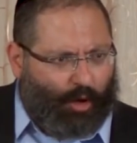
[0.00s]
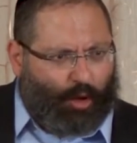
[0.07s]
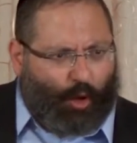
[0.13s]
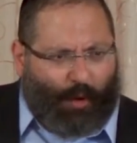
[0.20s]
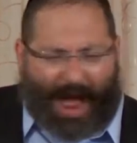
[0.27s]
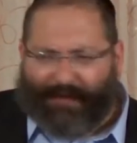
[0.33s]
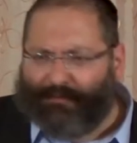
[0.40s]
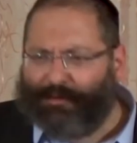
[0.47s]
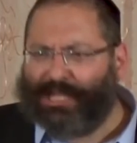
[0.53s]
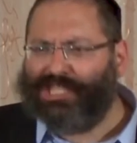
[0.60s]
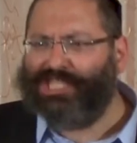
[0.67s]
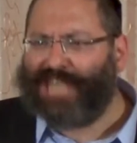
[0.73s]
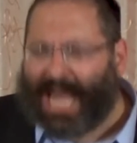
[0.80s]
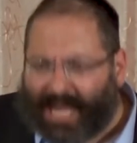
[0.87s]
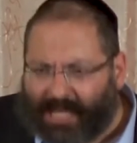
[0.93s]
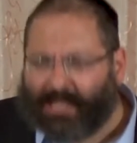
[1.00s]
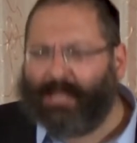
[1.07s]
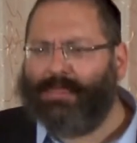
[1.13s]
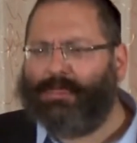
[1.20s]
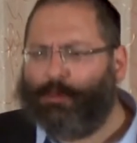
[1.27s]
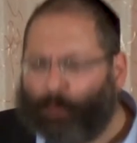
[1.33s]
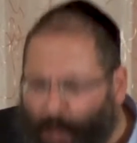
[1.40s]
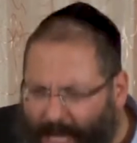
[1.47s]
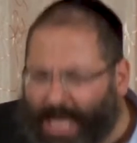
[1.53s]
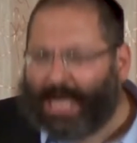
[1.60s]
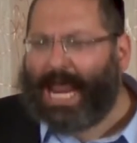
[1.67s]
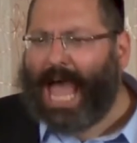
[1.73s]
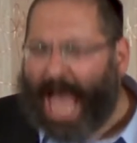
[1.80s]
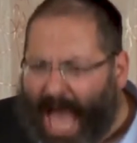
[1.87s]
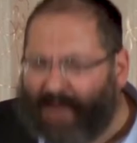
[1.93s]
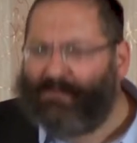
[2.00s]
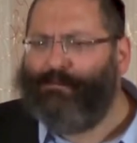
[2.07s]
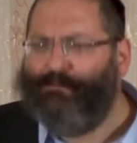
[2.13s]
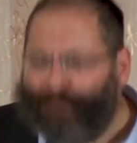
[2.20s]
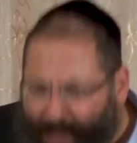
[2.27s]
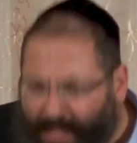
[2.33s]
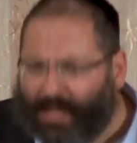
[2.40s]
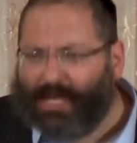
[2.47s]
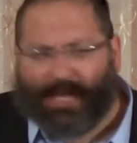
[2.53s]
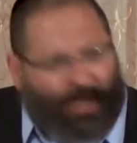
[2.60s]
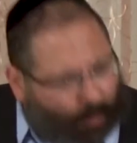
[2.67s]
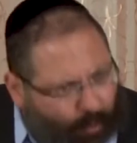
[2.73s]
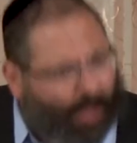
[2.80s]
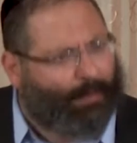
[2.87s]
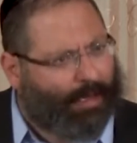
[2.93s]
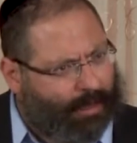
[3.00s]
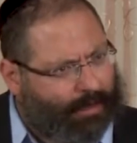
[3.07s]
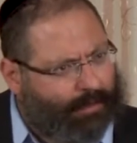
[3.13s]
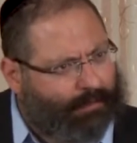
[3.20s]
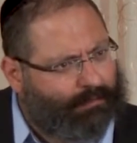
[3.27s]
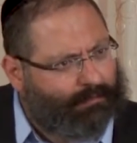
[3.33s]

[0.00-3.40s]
You have rejected three and a half billion women.